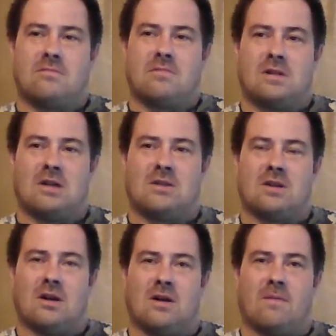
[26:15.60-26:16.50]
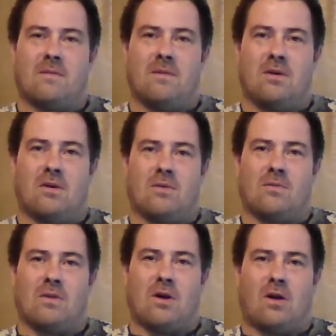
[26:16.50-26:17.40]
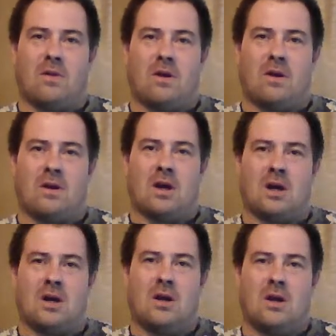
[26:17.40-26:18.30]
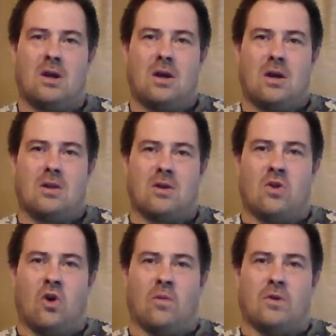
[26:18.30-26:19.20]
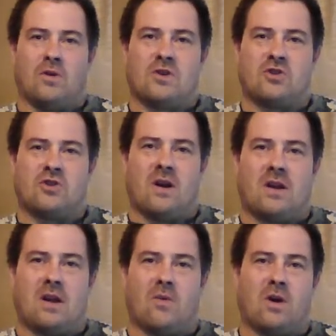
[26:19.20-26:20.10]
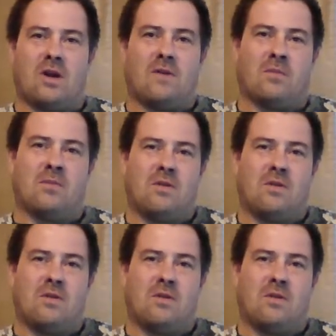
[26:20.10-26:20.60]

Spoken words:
It's all the nobles are trying to get rid of him,